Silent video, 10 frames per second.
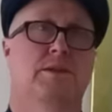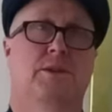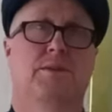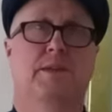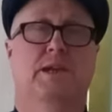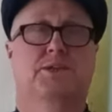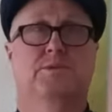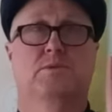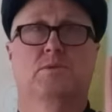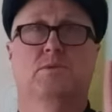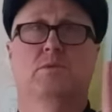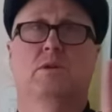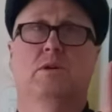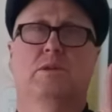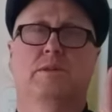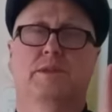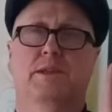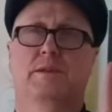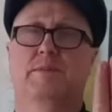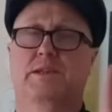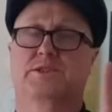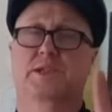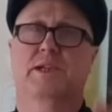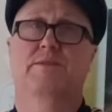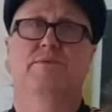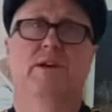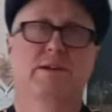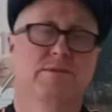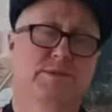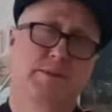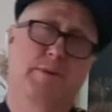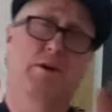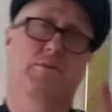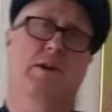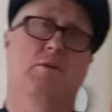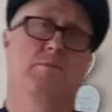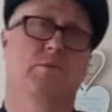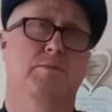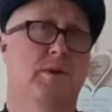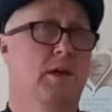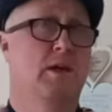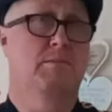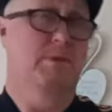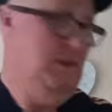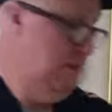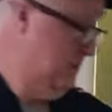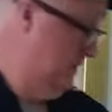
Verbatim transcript: than the actual the Mancera fragrance the Balth open up but it's